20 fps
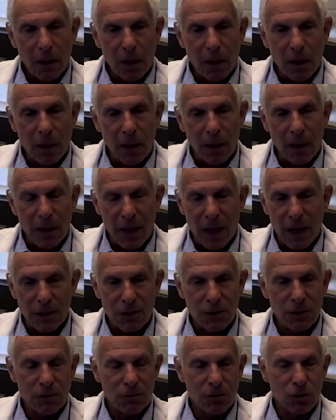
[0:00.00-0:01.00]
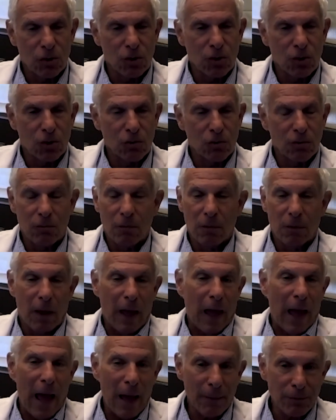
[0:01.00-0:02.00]
Uh, it has
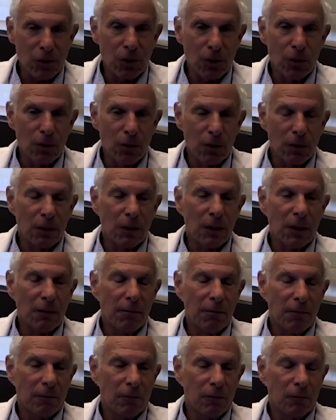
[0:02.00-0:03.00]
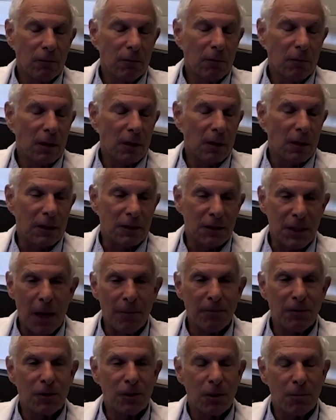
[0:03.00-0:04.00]
absolutely
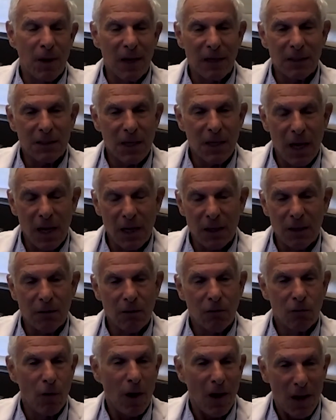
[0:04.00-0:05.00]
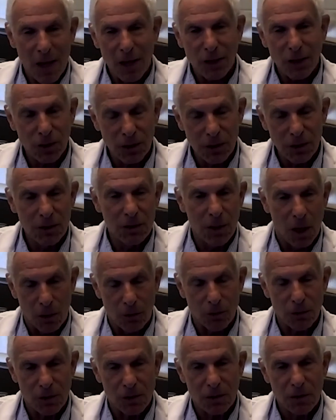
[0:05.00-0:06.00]
attempted to maintain radiation
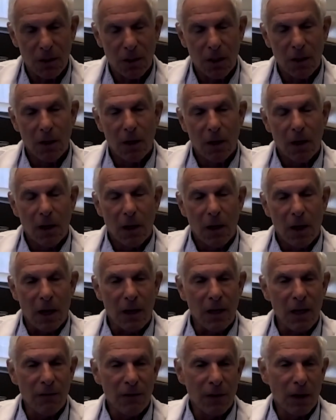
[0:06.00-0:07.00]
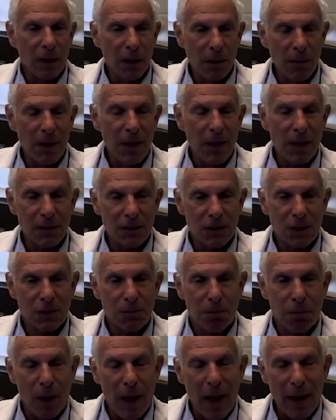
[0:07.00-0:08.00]
dose and even eliminates
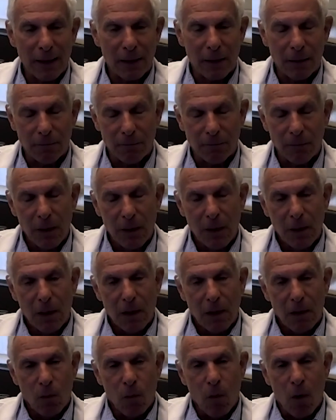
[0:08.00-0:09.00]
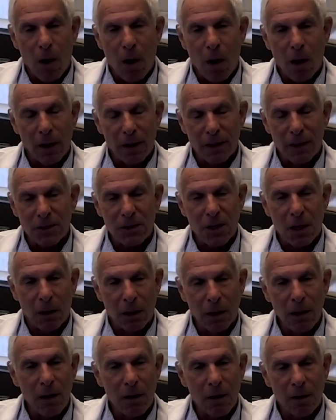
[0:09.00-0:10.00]
cis-platinum. While it's
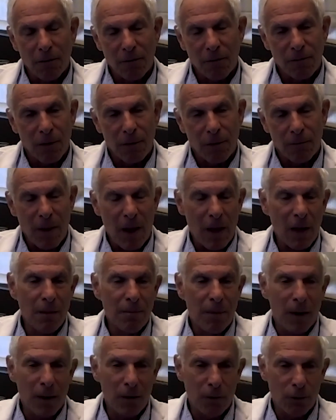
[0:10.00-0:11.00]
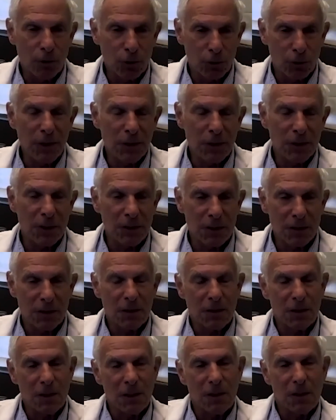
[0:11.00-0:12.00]
clear from anybody who treats this
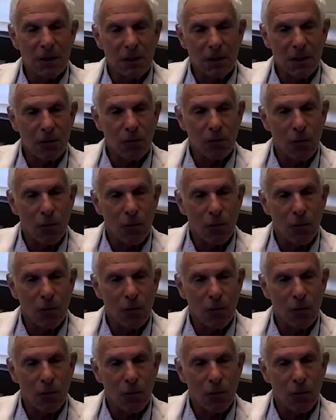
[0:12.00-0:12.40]
disease that